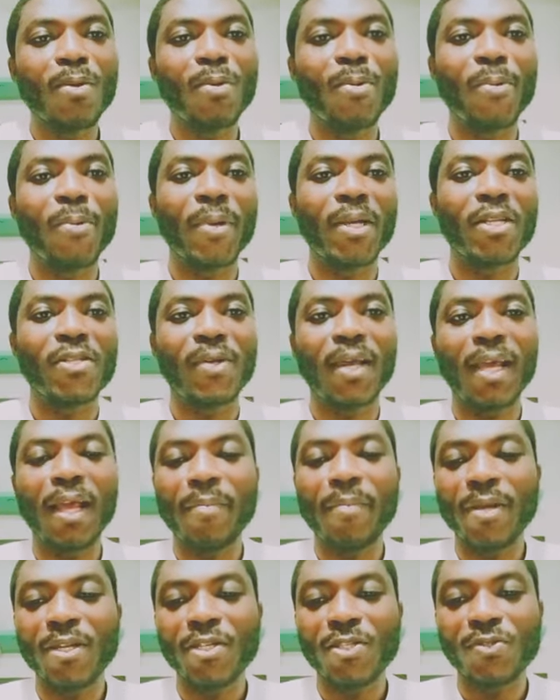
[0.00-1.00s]
we will try our
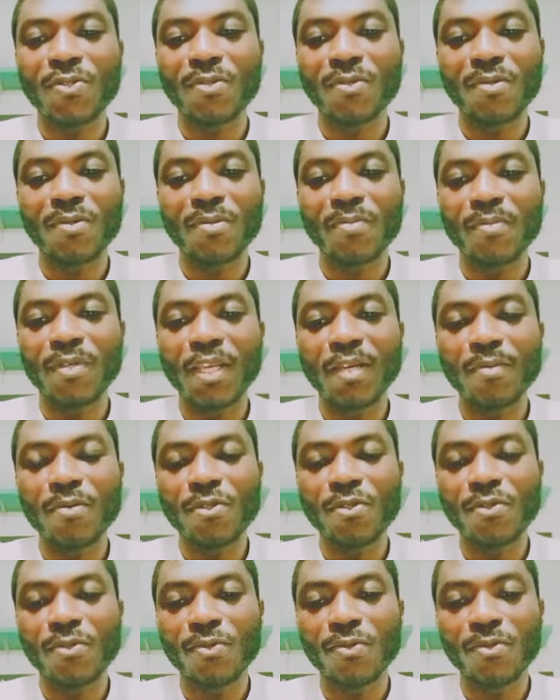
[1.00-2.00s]
best to be able
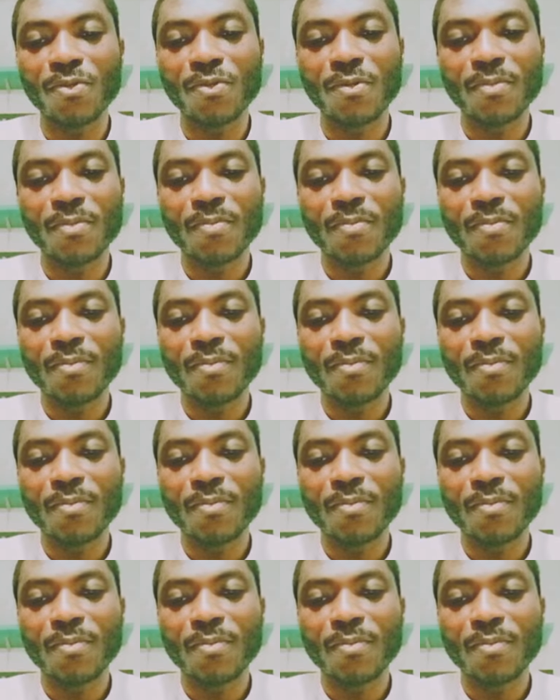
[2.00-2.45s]
to